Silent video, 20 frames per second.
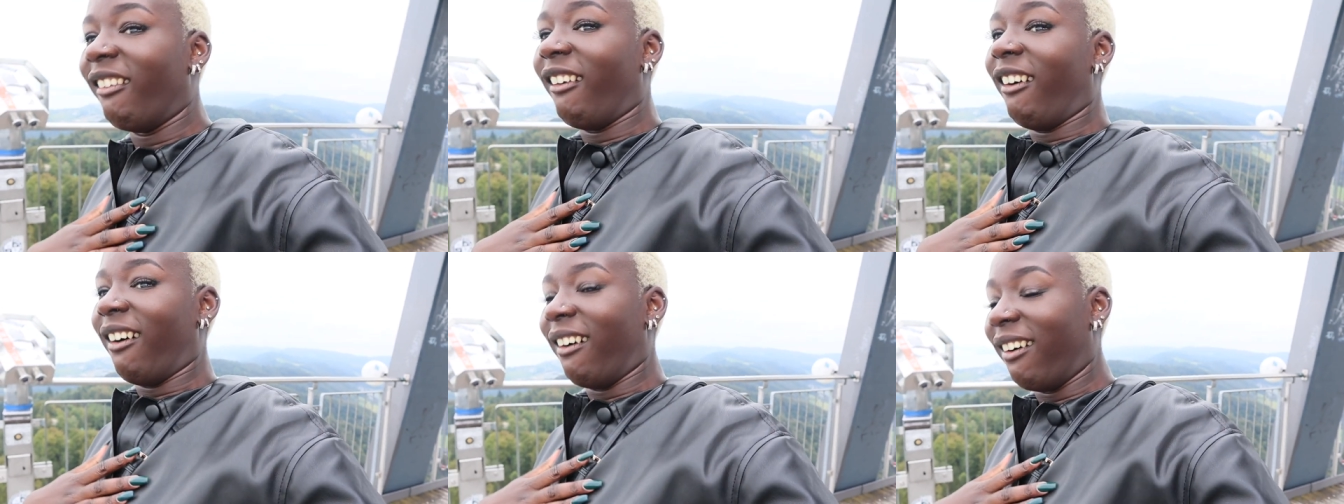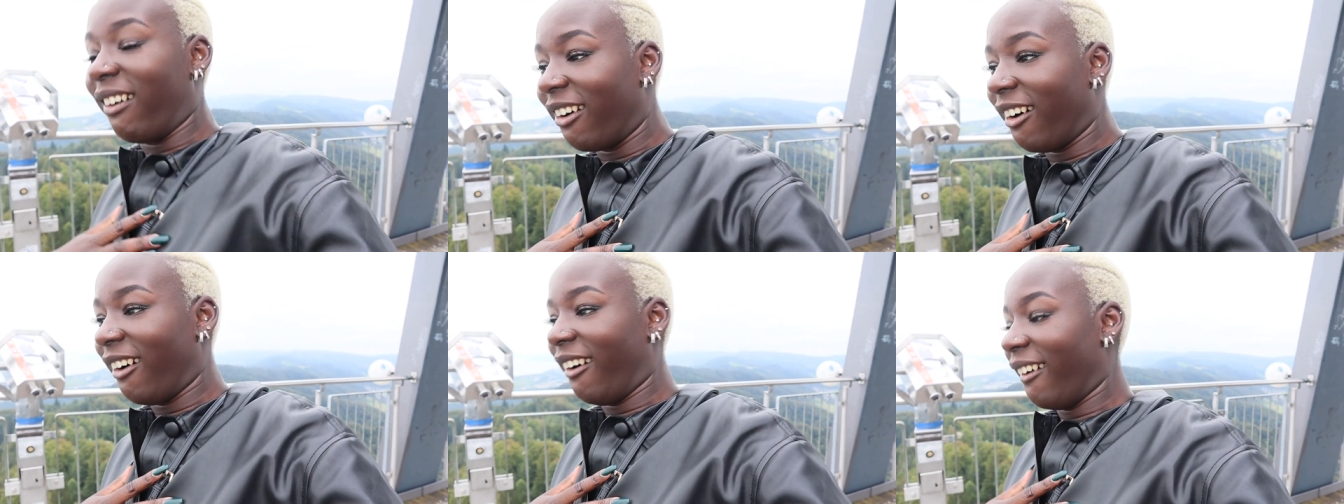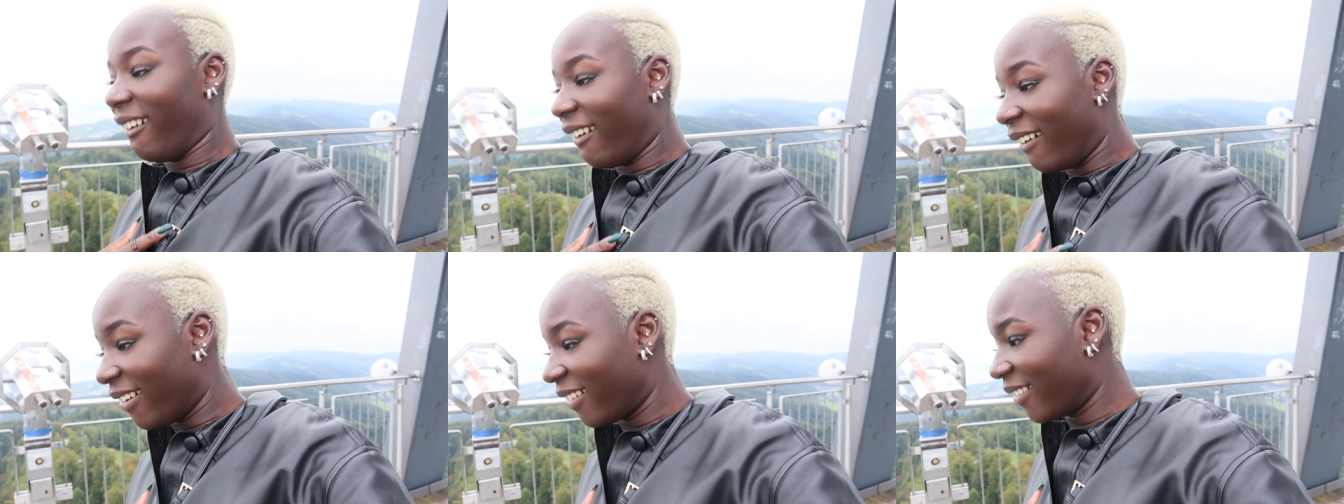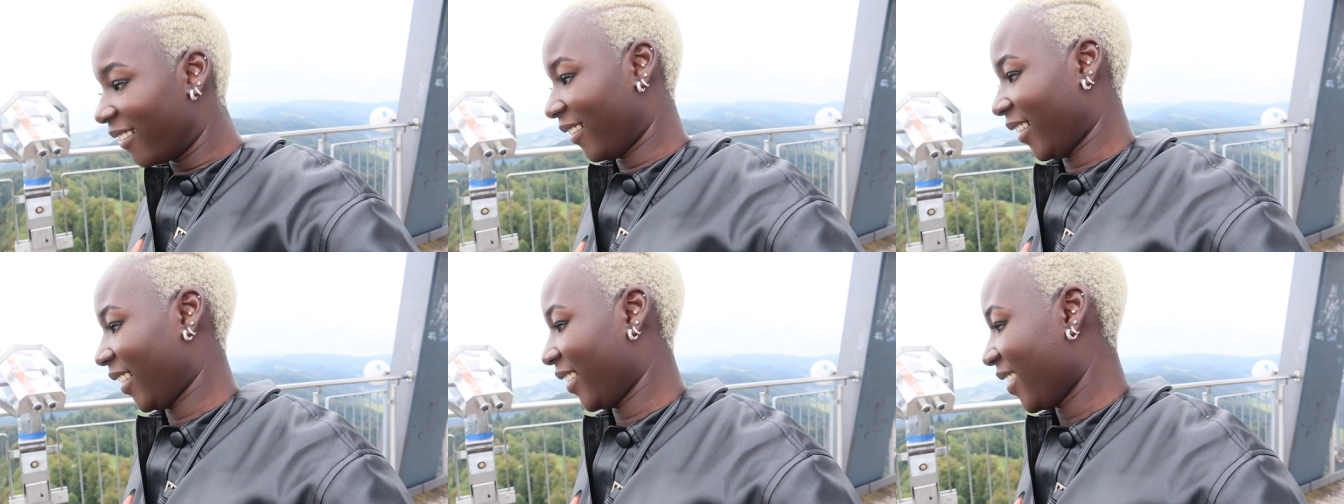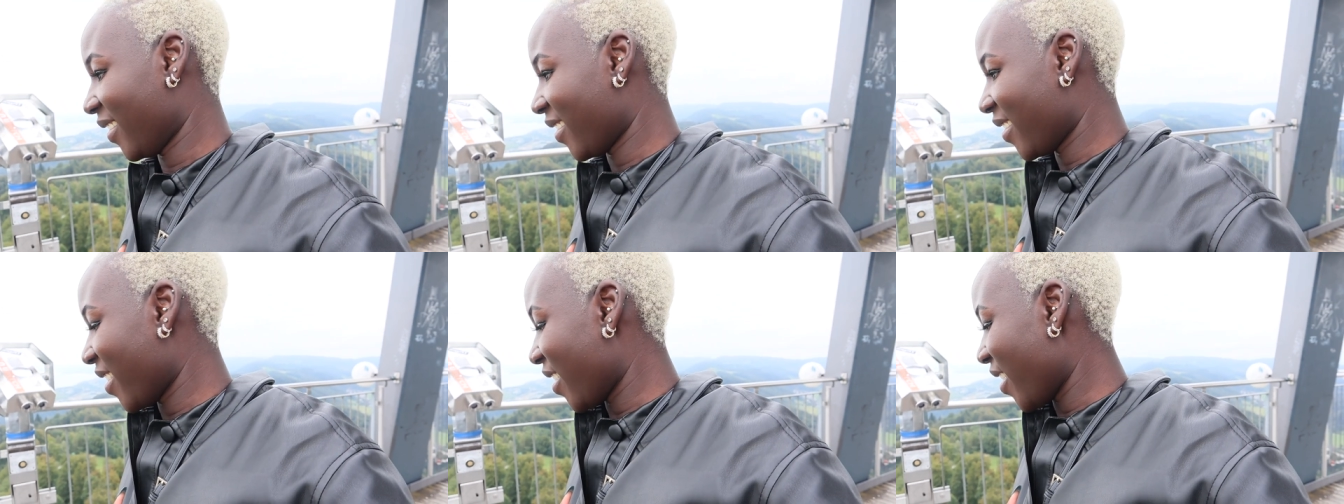giving up.
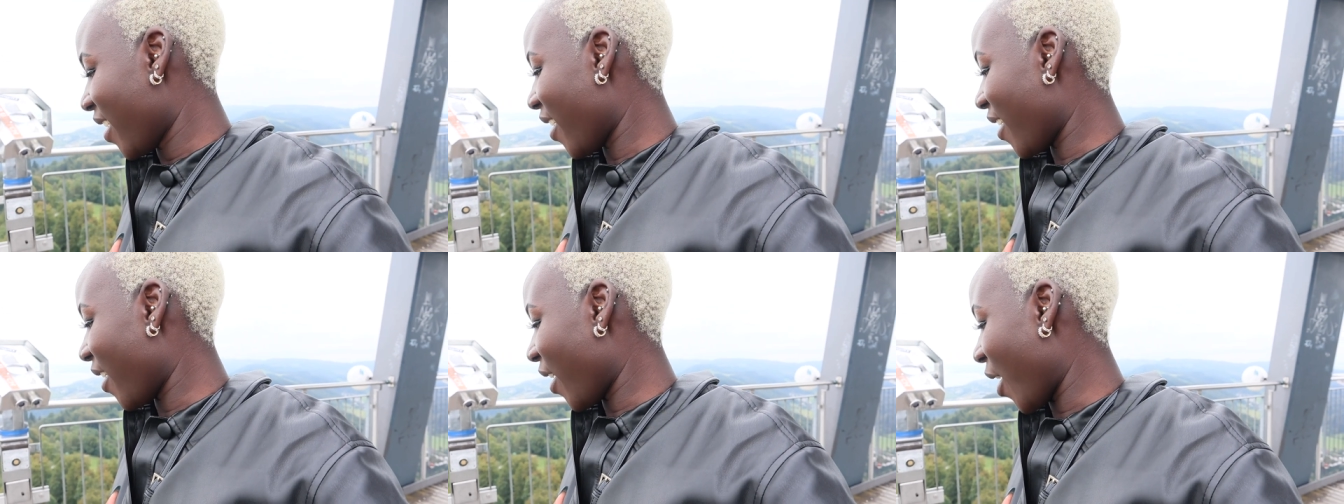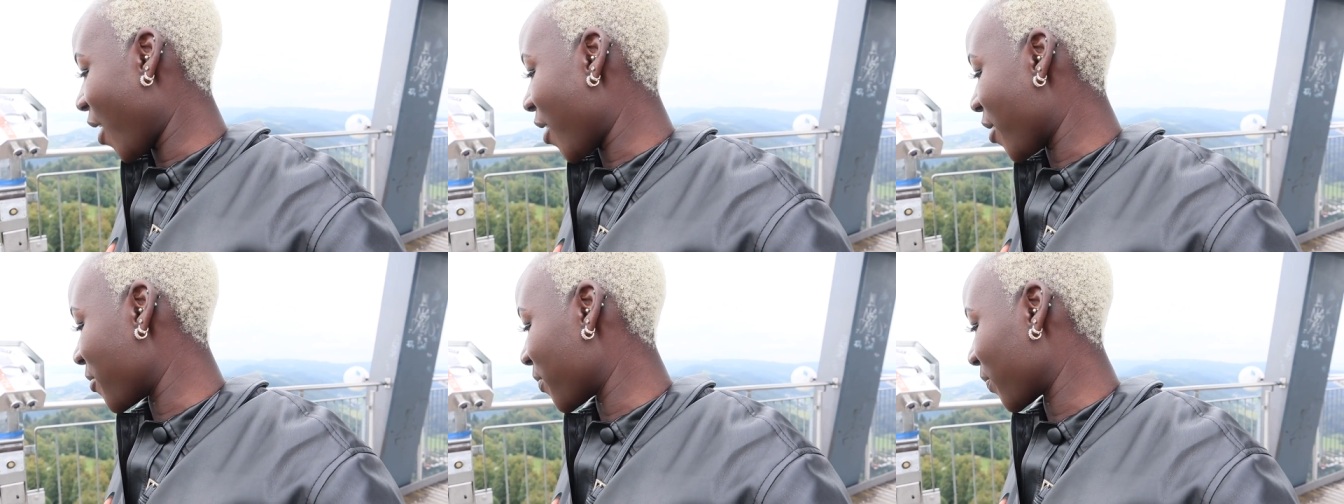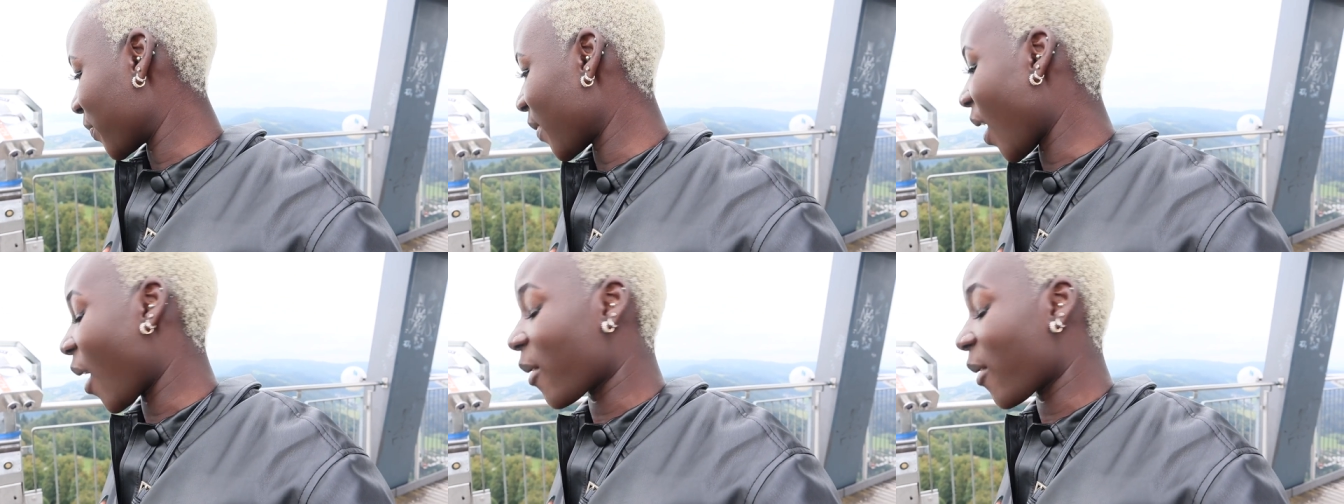um,